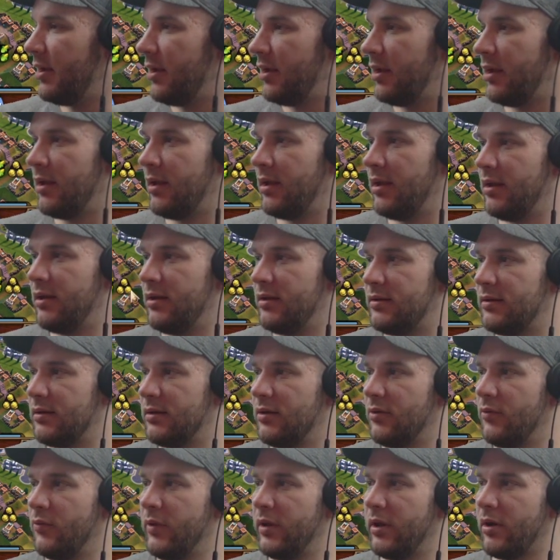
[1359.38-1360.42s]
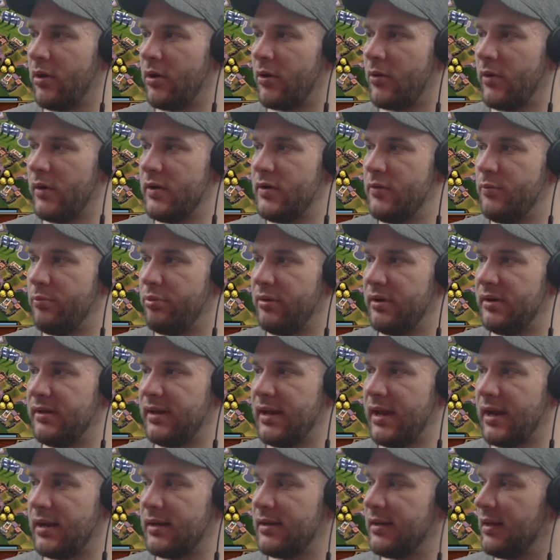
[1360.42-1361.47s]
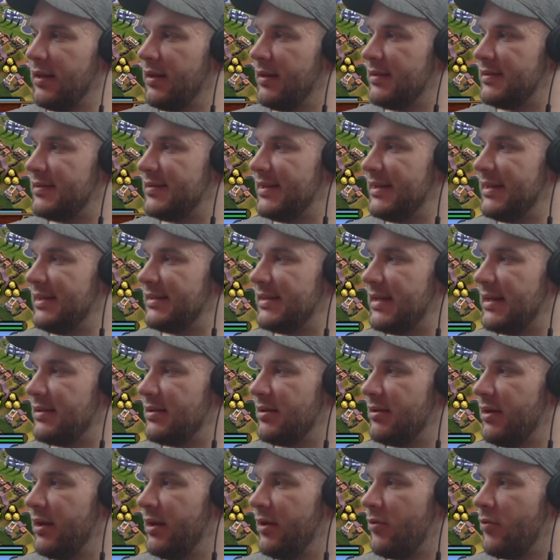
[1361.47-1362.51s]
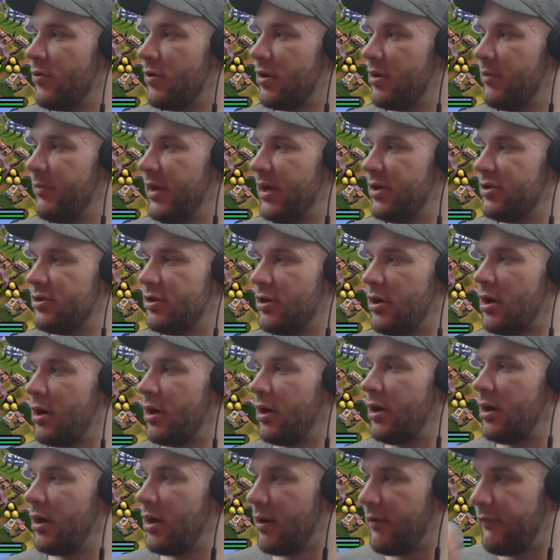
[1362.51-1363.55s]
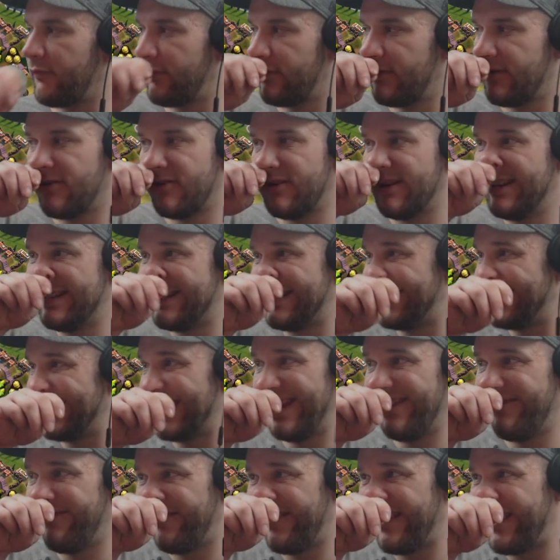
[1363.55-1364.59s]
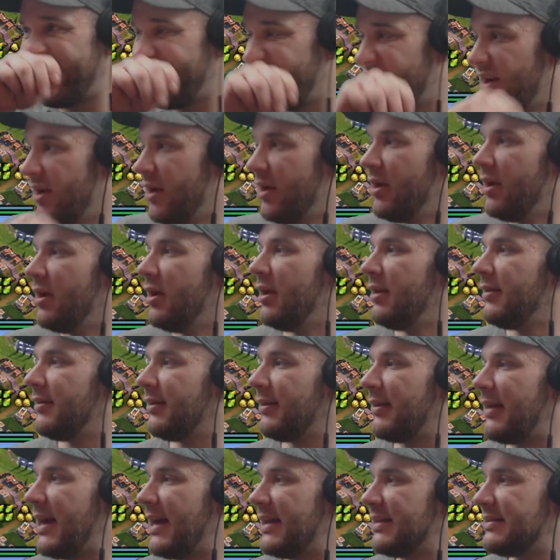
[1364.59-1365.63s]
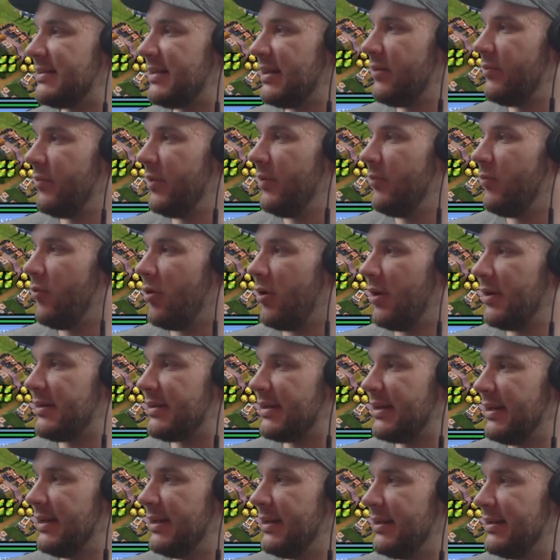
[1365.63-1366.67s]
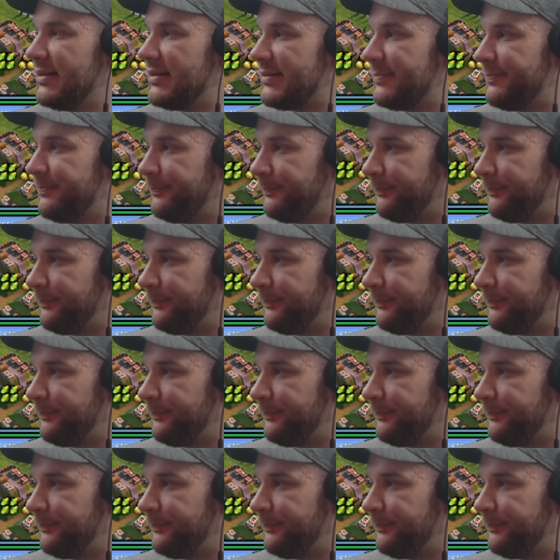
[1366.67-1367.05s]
and we are going to protect the city center in order to make sure our governor is safe there. The last thing we want is